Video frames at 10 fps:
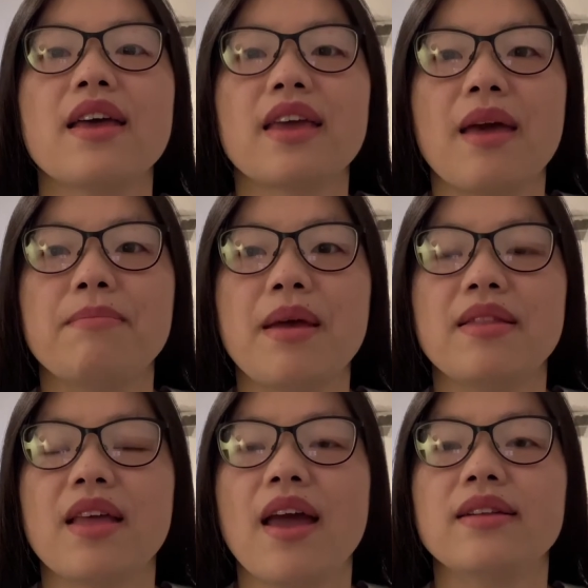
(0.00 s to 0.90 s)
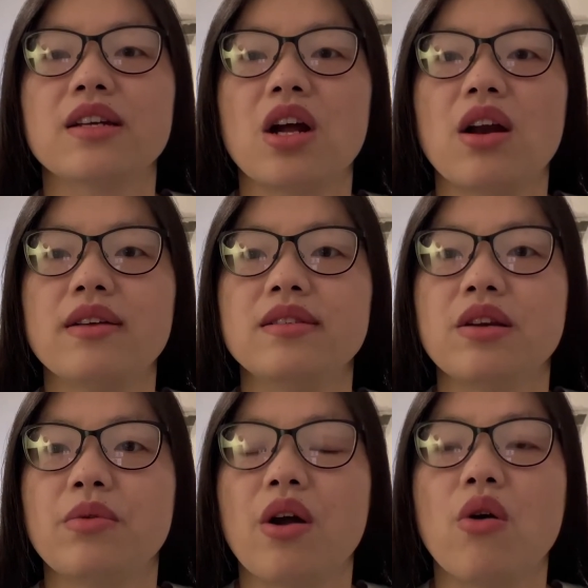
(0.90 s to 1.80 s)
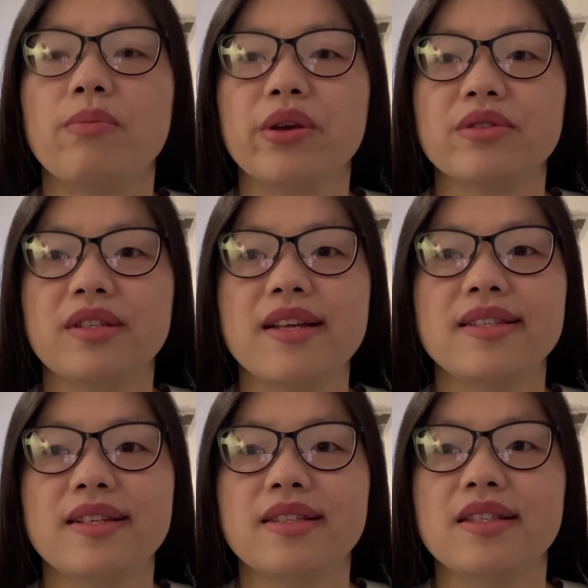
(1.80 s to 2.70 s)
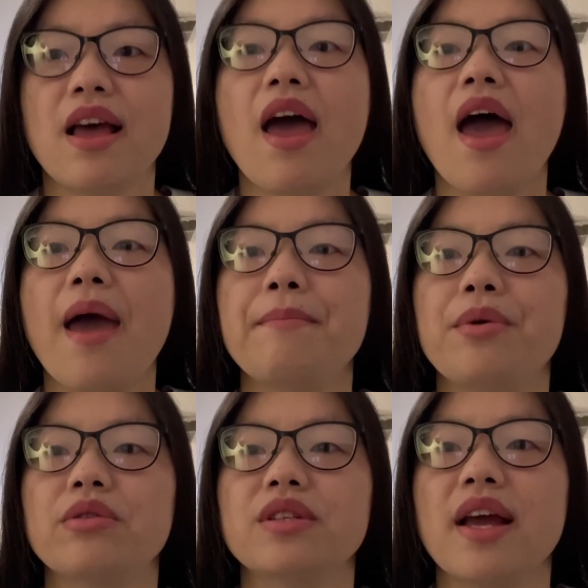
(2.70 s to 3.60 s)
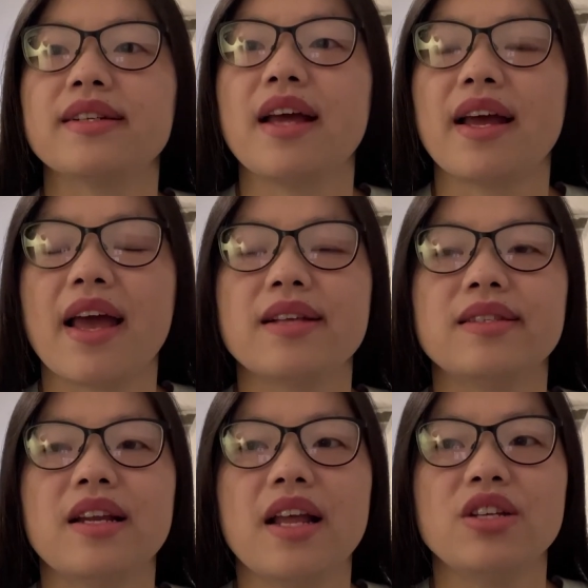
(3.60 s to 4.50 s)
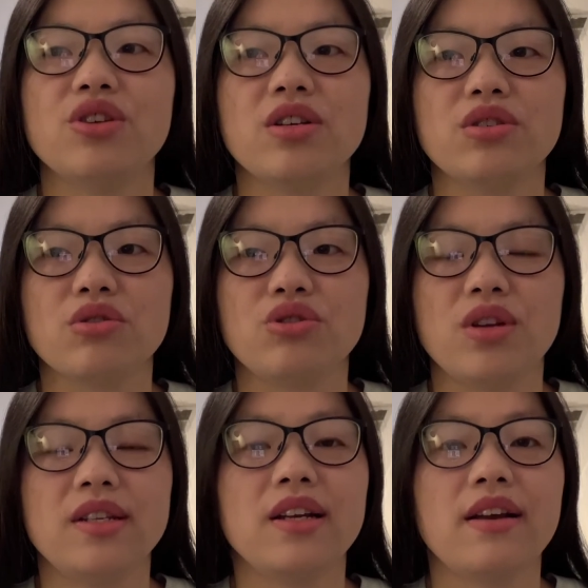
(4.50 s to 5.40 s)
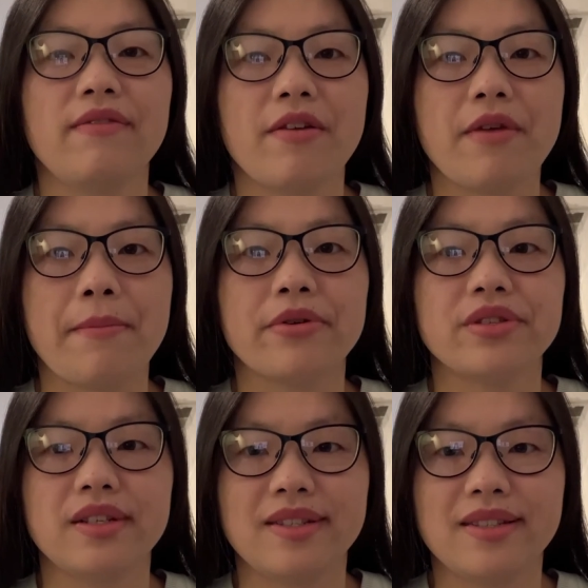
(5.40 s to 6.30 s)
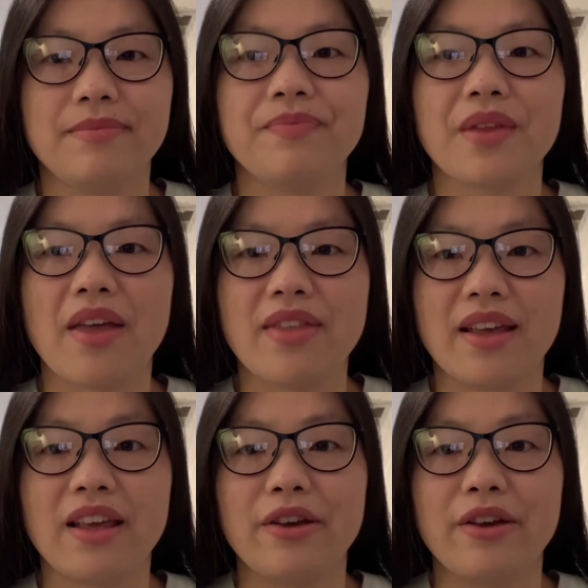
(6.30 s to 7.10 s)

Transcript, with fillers: can maintain cholesterol homeostasis and protect against the NASH-associated liver fibrosis. Thank